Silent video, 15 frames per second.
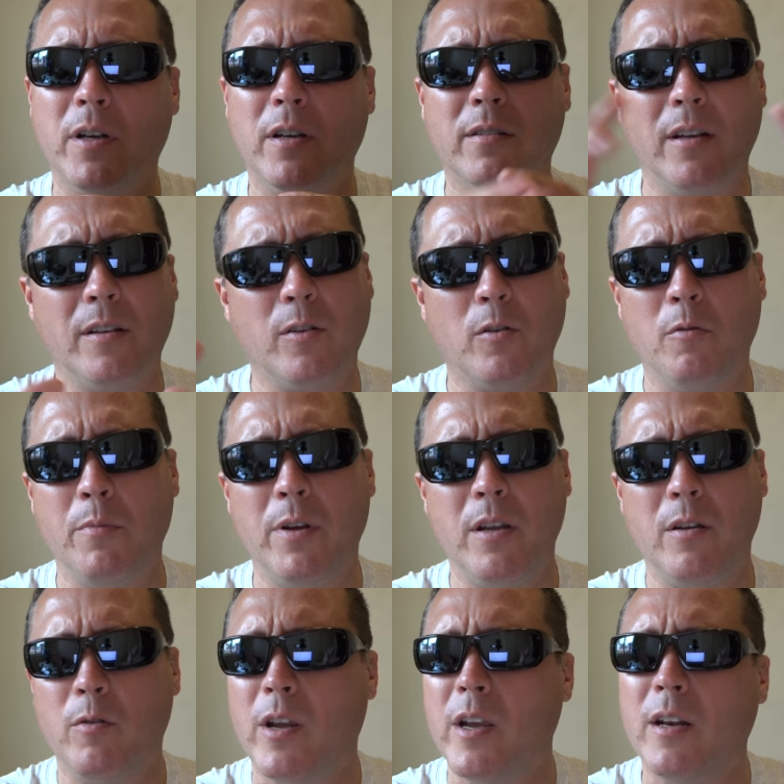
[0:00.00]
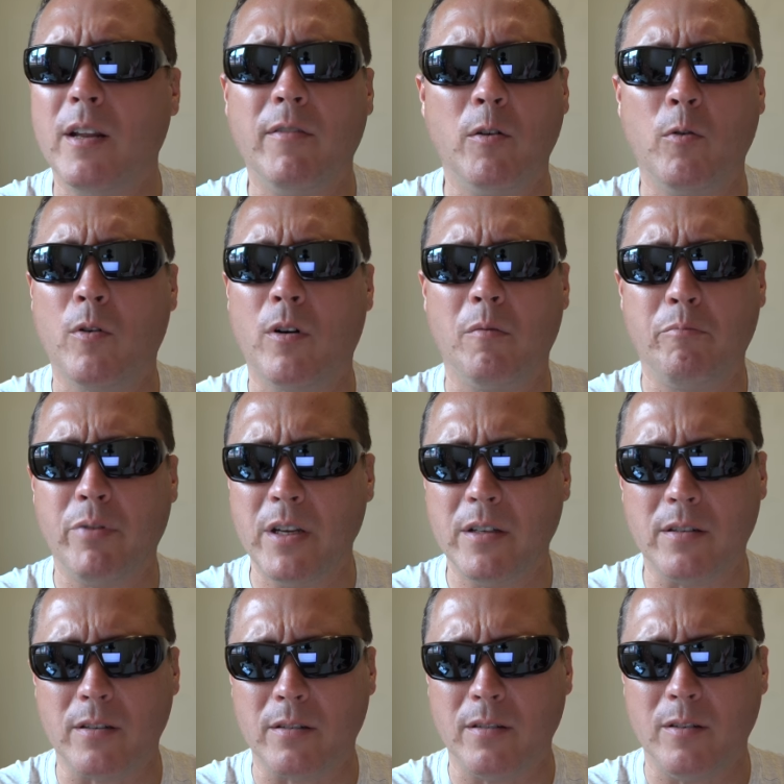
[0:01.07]
because they told me you can't even order a
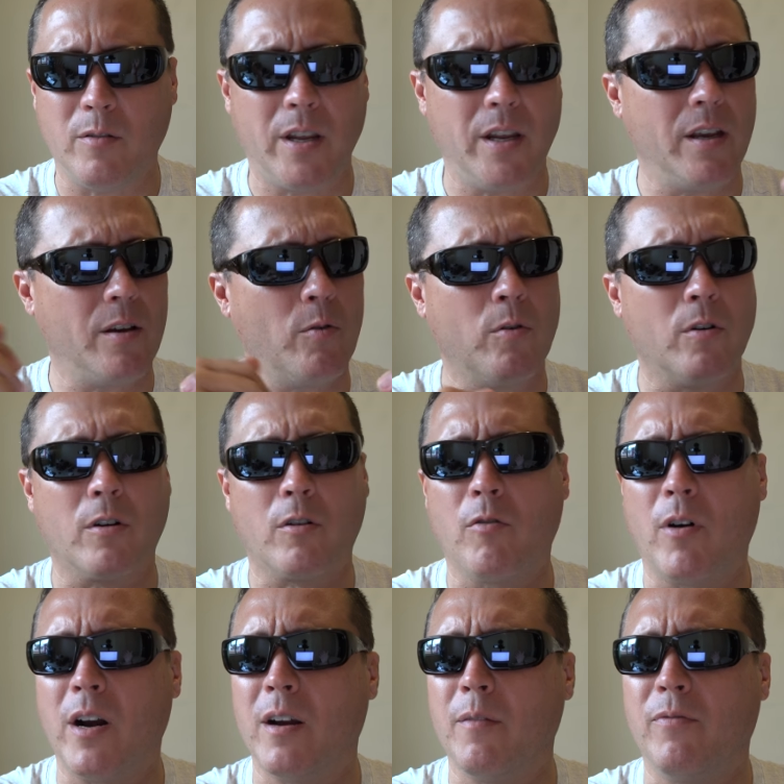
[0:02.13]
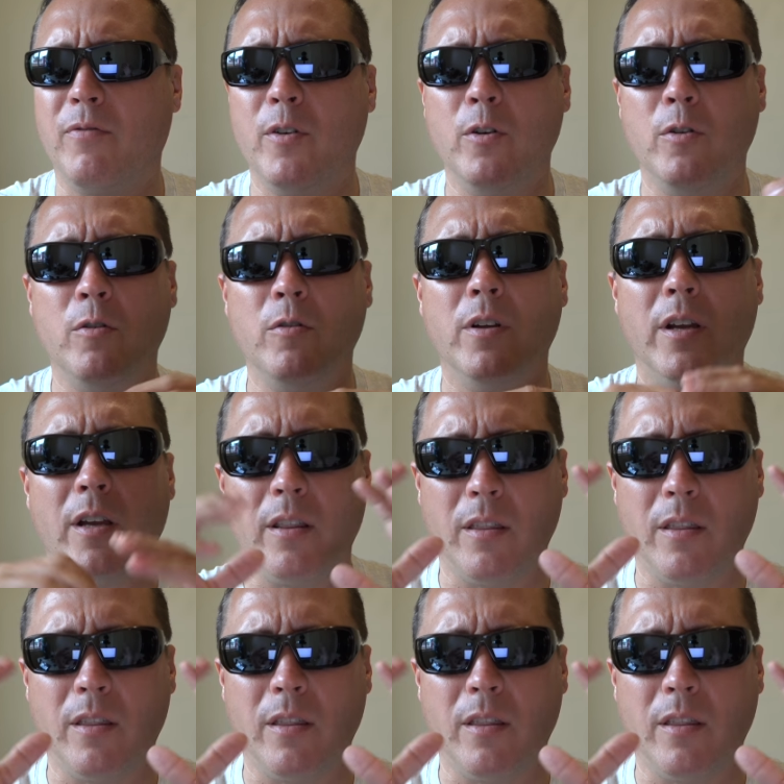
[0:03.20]
pizza. You can't order grab food.